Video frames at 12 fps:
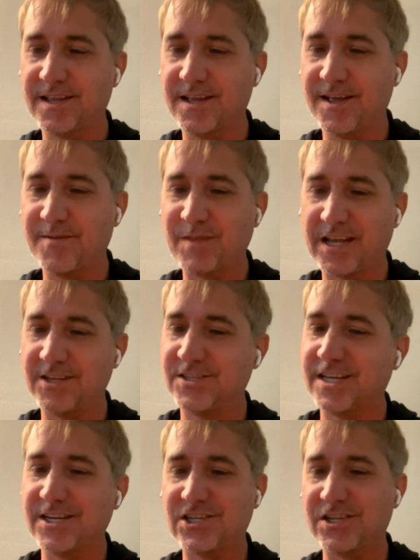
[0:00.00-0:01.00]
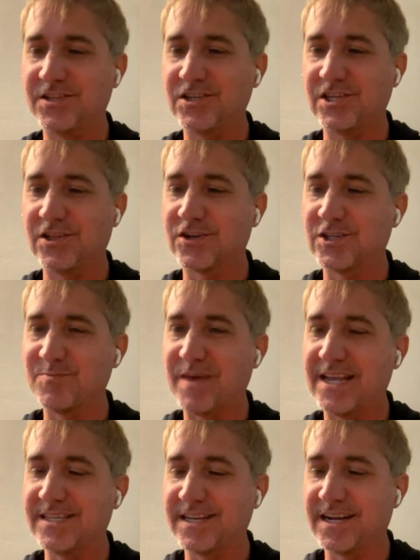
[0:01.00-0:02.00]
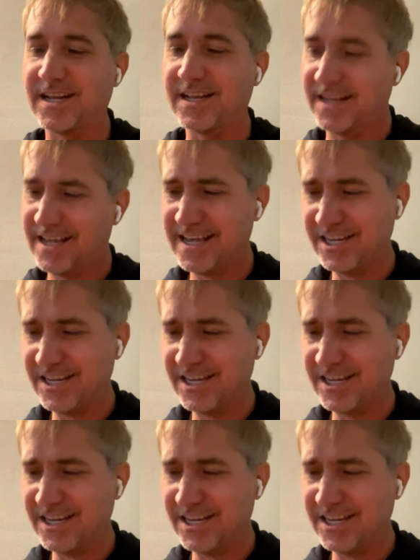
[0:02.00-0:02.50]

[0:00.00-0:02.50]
Um, like you said, she she looks amazing in it.